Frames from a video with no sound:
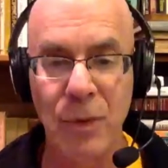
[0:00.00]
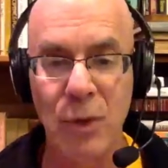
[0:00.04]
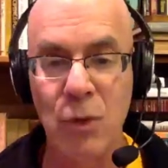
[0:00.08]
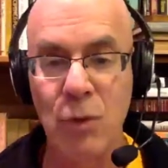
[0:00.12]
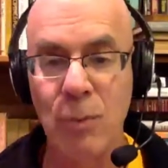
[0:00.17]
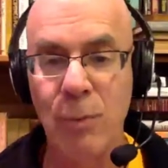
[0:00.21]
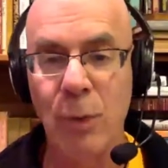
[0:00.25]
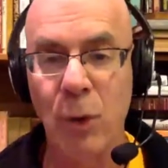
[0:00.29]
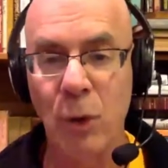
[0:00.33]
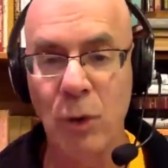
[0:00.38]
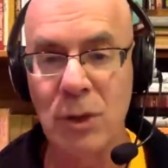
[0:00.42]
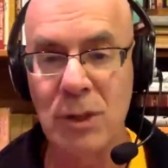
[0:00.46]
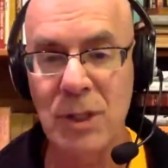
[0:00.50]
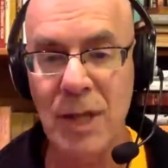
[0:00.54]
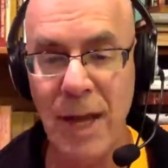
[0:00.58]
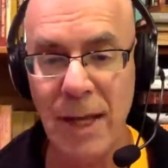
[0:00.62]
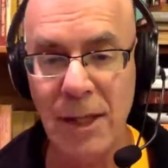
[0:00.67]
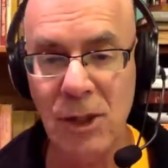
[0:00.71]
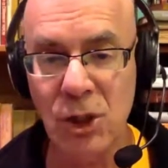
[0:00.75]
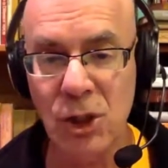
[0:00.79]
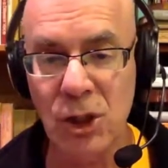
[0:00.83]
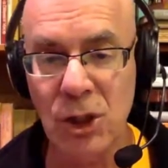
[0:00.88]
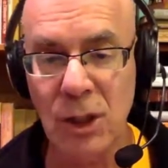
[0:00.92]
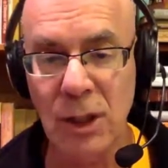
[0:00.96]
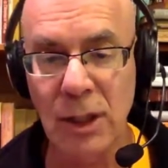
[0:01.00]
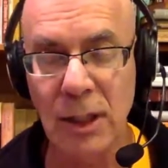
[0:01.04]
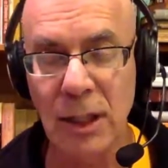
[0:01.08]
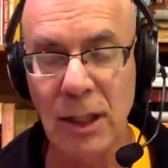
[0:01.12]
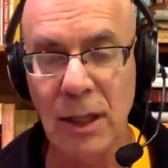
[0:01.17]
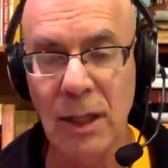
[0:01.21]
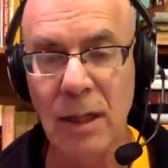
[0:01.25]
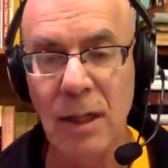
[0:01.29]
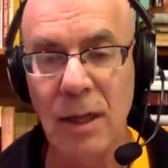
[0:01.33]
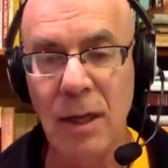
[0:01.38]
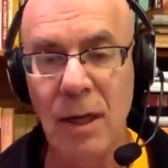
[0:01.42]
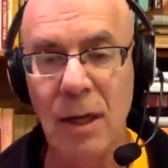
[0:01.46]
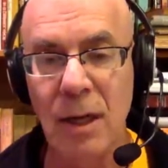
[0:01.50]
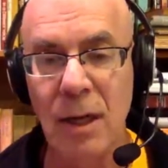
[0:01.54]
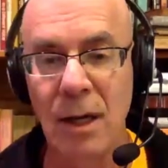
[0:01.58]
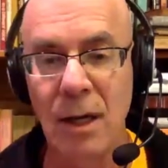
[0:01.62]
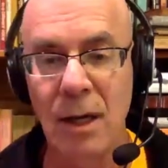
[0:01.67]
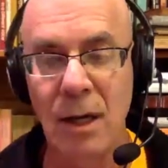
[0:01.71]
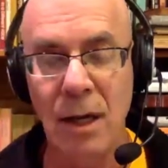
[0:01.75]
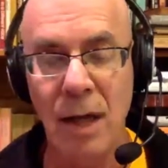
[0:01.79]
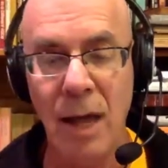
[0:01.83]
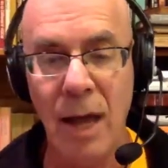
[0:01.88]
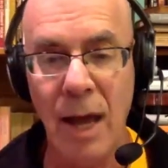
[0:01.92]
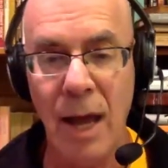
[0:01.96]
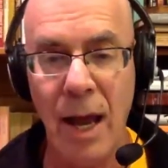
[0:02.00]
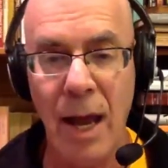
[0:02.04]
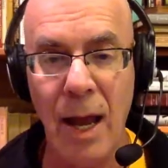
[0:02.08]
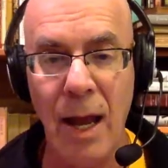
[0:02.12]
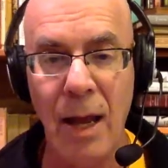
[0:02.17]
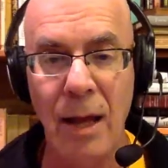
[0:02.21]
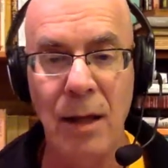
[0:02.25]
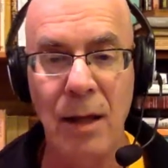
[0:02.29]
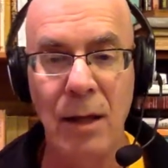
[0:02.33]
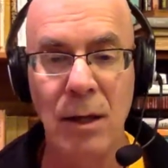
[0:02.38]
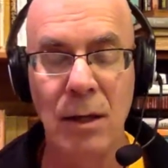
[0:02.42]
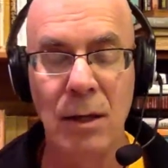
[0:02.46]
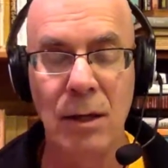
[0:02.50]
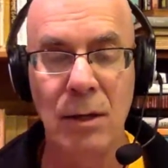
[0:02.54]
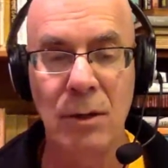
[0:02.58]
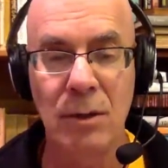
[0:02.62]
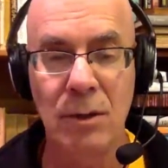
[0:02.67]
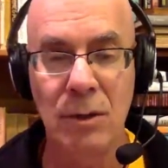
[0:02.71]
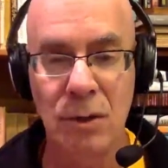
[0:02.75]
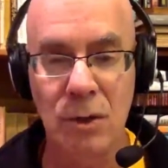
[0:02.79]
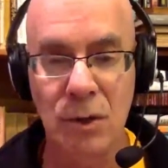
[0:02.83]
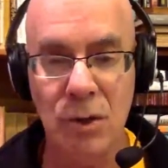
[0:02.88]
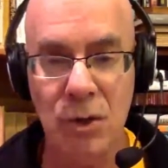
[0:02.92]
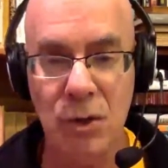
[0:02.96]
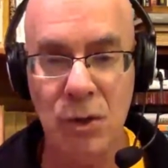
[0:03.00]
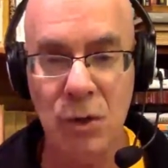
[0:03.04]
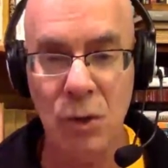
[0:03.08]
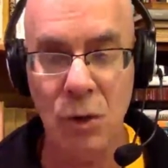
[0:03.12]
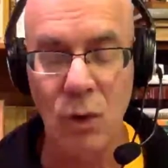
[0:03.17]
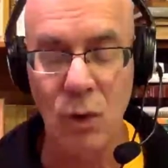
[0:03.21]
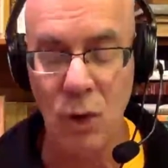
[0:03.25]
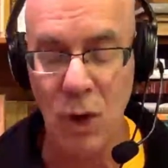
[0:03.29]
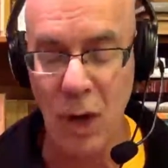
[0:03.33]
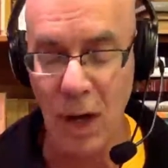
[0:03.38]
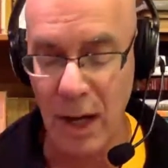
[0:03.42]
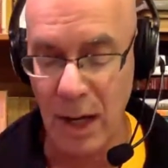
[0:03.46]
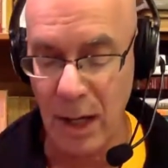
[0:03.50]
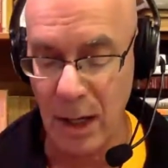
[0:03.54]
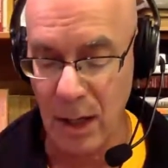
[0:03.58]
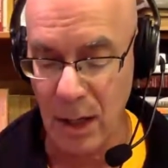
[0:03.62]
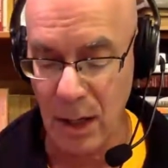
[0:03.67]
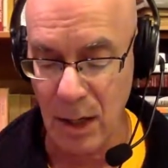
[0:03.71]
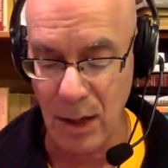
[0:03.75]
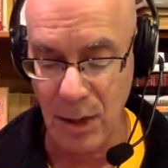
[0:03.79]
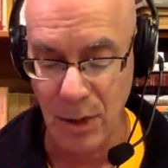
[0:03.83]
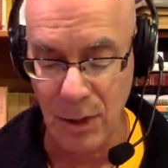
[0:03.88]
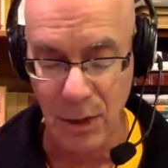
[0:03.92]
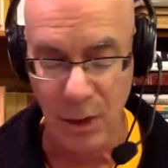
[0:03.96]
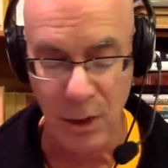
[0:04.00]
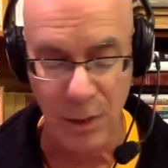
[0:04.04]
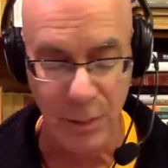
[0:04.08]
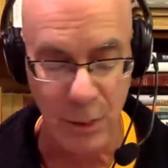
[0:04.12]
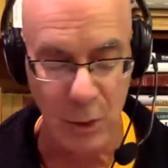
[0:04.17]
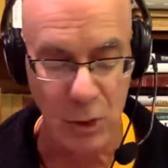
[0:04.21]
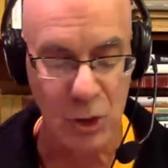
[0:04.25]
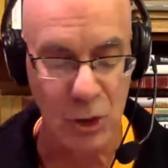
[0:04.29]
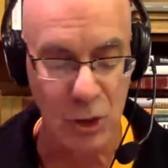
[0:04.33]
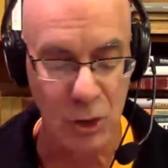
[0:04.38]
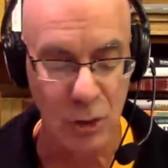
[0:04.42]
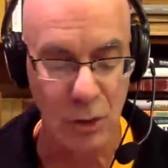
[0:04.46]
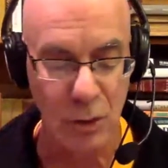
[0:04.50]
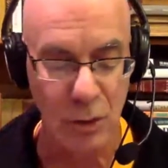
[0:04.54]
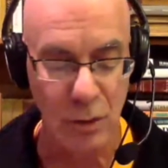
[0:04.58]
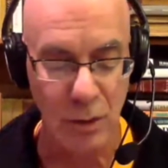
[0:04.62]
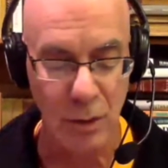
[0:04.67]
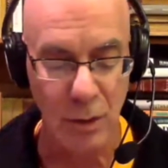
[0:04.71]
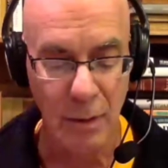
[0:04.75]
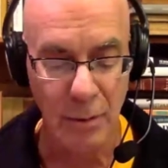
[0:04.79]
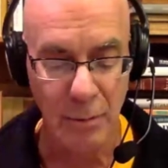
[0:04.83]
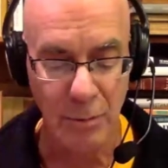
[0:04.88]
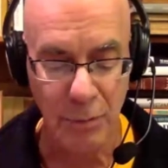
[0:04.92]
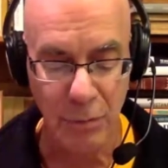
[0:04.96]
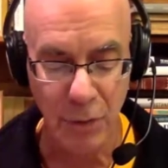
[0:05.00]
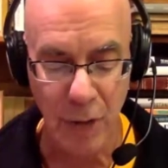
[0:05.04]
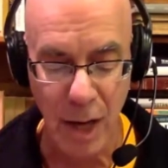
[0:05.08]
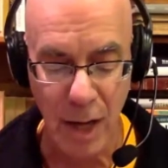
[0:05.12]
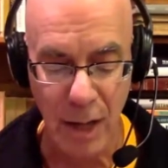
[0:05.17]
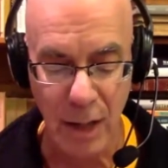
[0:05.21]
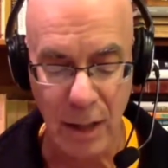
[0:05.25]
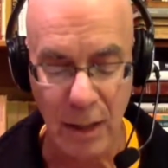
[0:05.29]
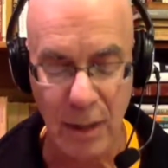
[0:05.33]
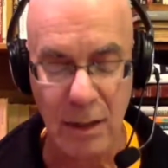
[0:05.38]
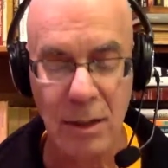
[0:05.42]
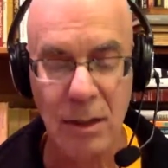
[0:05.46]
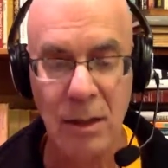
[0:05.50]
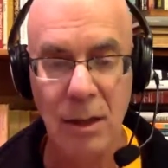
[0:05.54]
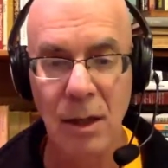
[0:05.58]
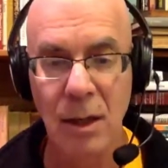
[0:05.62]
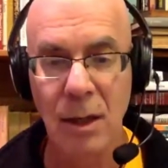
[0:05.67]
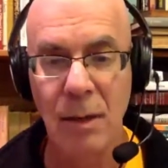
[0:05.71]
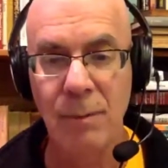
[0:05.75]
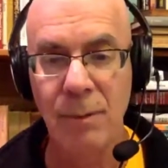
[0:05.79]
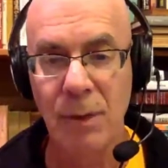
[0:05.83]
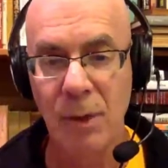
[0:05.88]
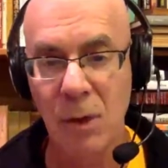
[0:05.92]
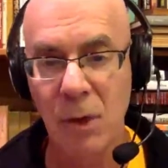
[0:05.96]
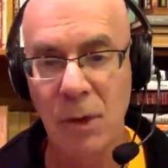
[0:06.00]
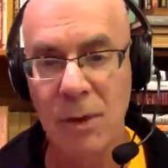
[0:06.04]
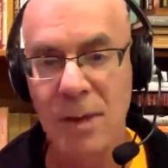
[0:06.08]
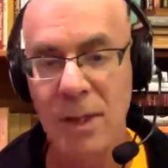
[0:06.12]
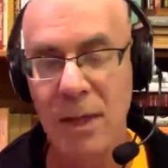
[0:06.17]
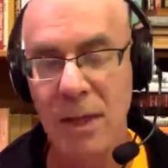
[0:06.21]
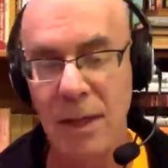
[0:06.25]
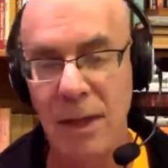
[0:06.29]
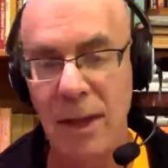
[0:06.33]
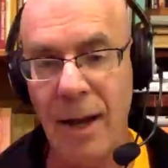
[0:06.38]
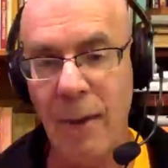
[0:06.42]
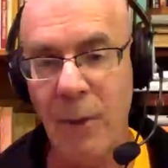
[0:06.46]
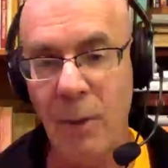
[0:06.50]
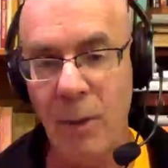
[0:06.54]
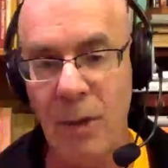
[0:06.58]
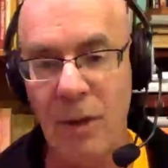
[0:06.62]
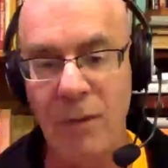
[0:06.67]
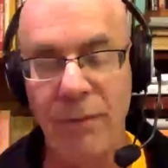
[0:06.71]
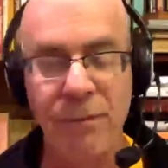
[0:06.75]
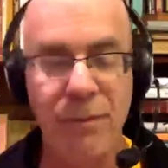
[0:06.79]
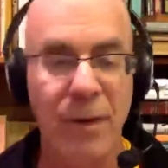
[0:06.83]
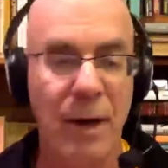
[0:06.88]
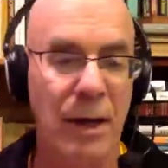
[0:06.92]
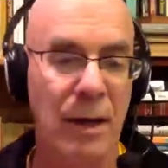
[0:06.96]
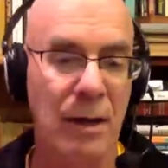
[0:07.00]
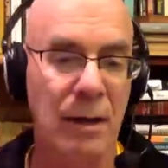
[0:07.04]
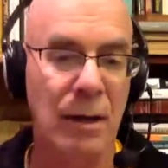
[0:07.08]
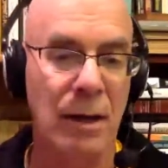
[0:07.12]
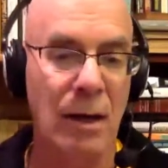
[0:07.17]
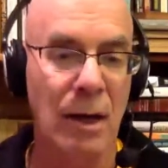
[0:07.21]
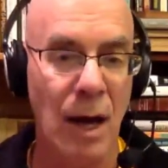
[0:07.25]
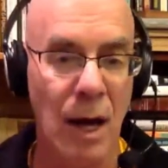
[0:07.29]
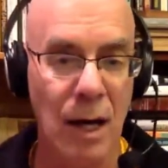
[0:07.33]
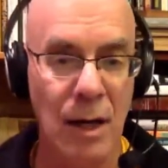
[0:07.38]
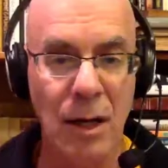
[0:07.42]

you potentially can destroy the commercial product because of the network effect.